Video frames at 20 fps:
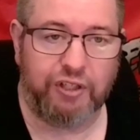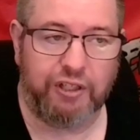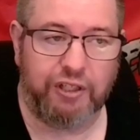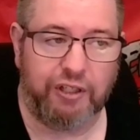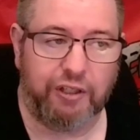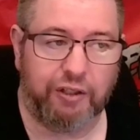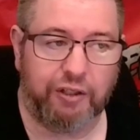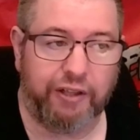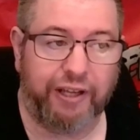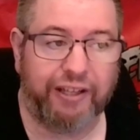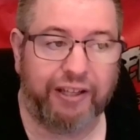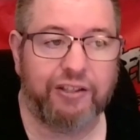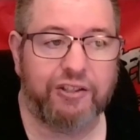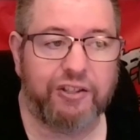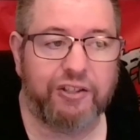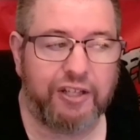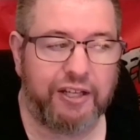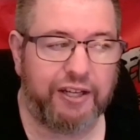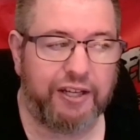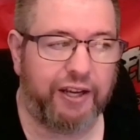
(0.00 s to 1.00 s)
the
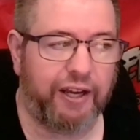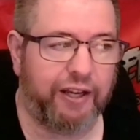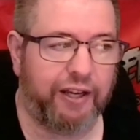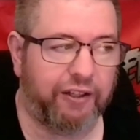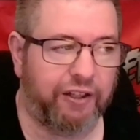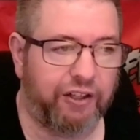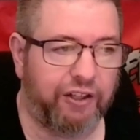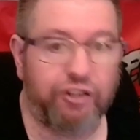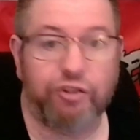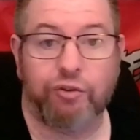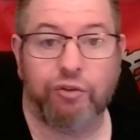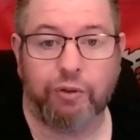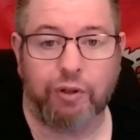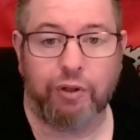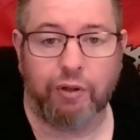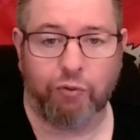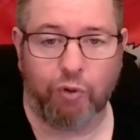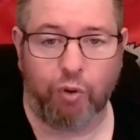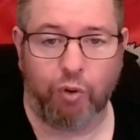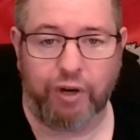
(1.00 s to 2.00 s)
legacy and the
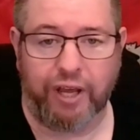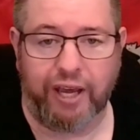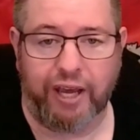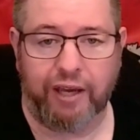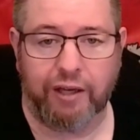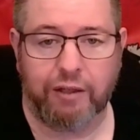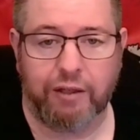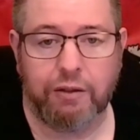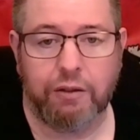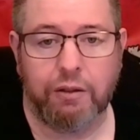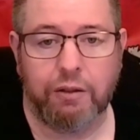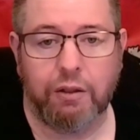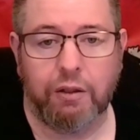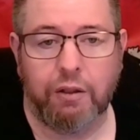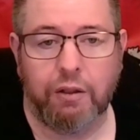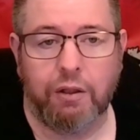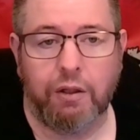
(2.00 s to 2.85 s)
history of Rodan,